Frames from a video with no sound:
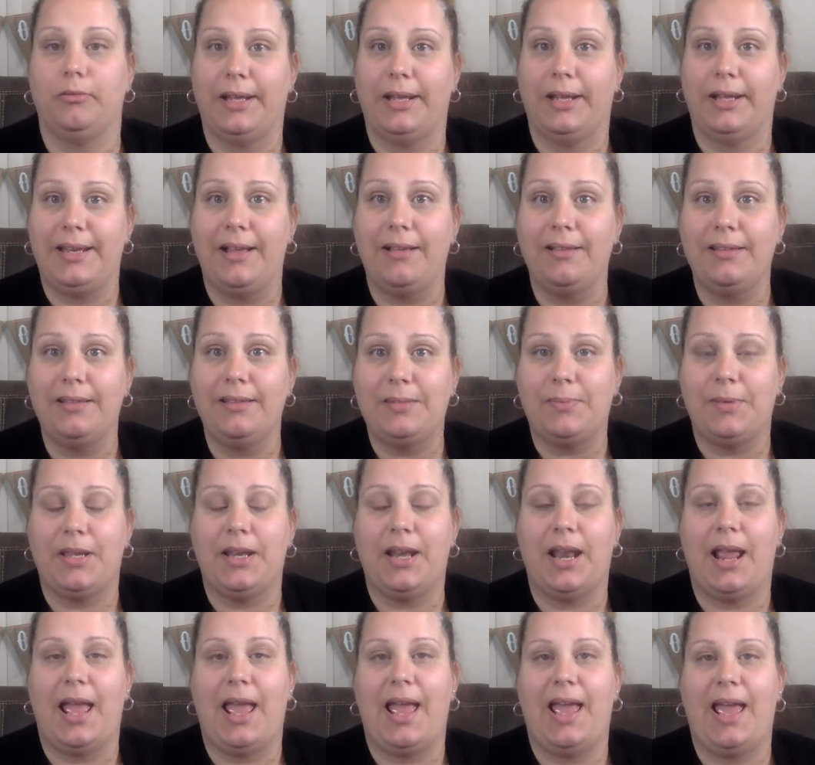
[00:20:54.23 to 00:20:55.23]

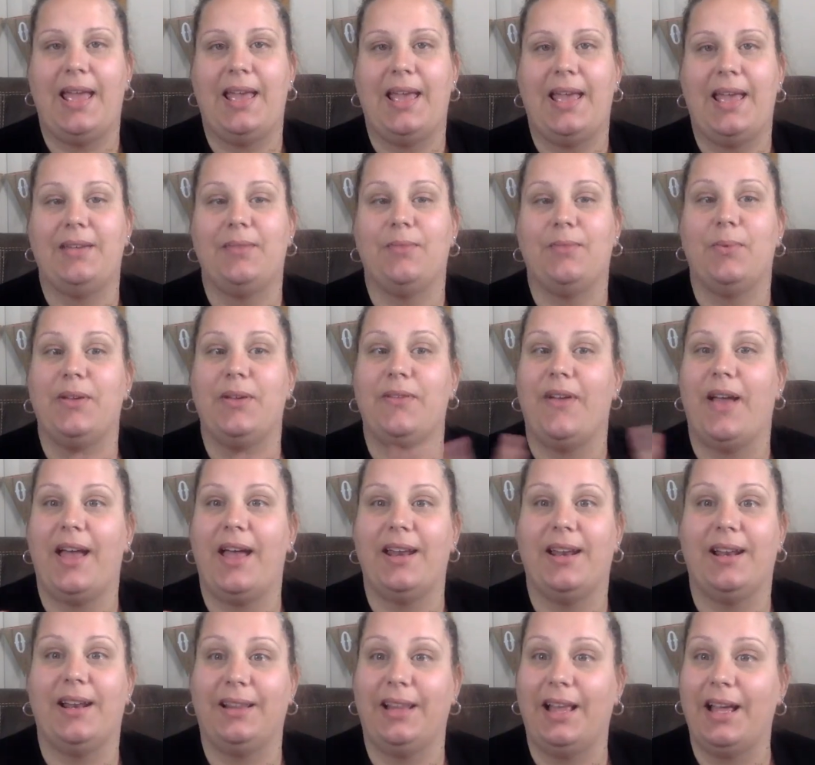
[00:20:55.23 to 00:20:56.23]
announcement, and we've
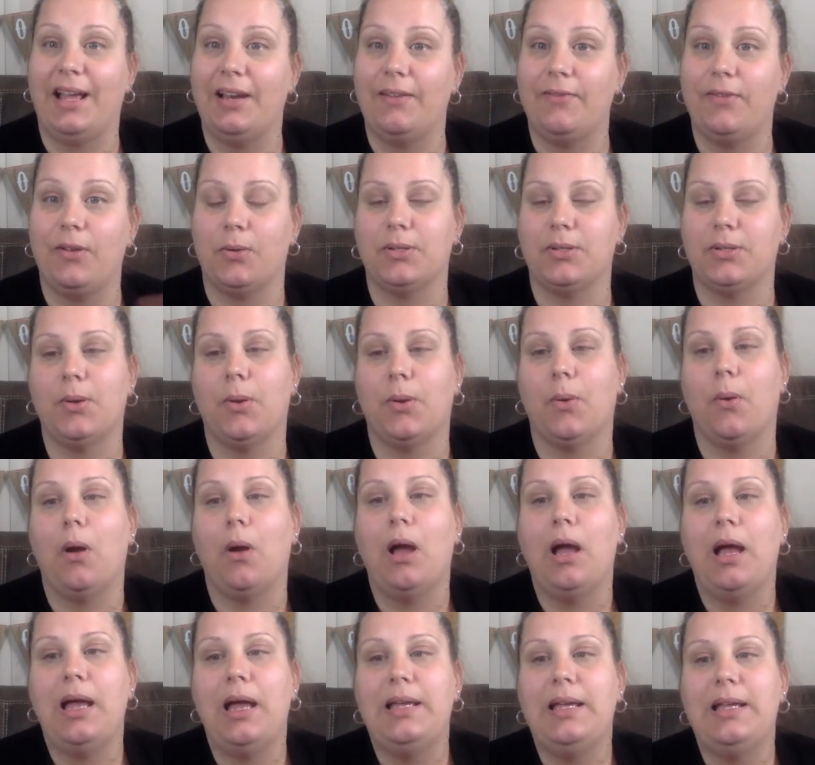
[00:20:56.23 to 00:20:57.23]
had a lot of viewers.
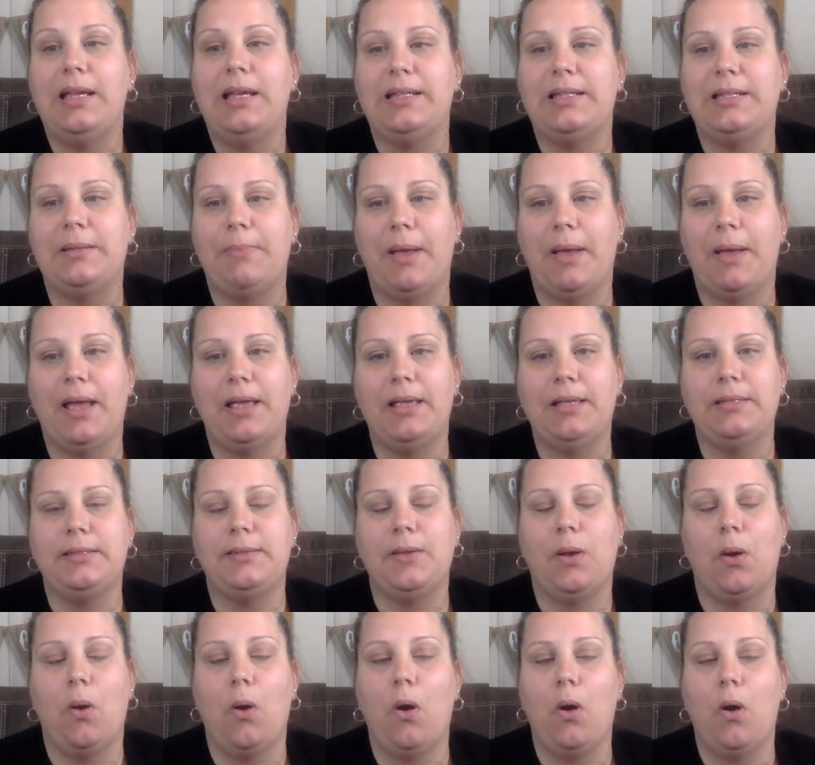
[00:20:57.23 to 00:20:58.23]
So it
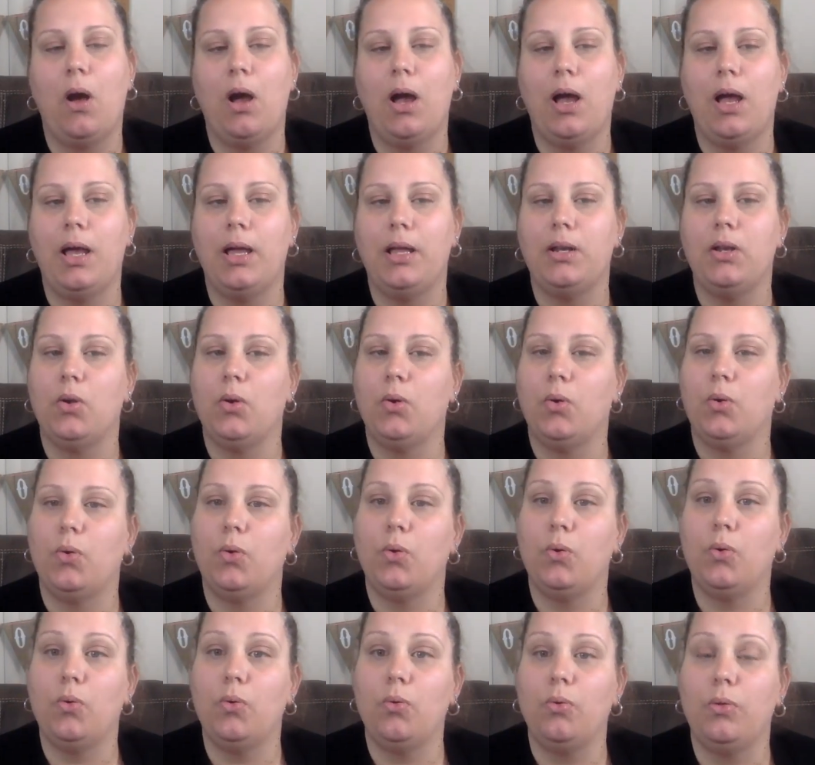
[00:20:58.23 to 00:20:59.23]
depends on
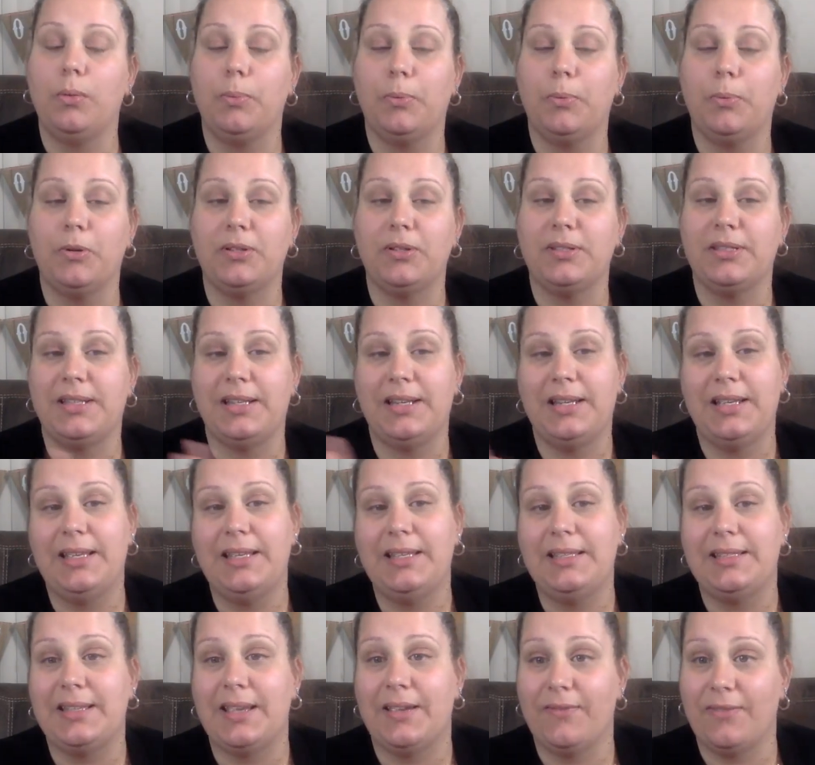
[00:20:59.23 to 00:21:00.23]
who the person
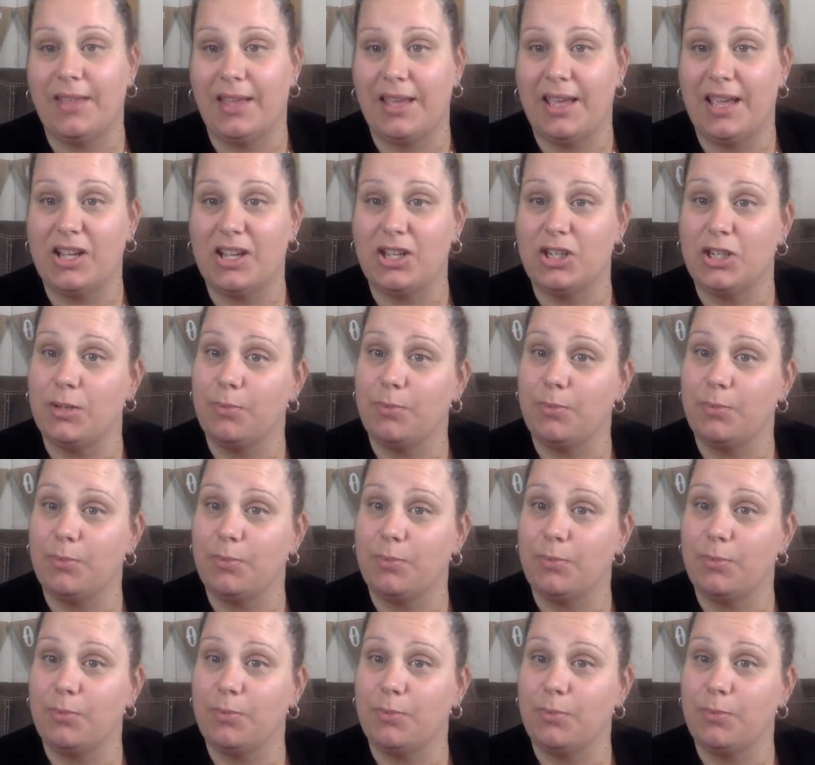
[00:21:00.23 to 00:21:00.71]
is, if they actually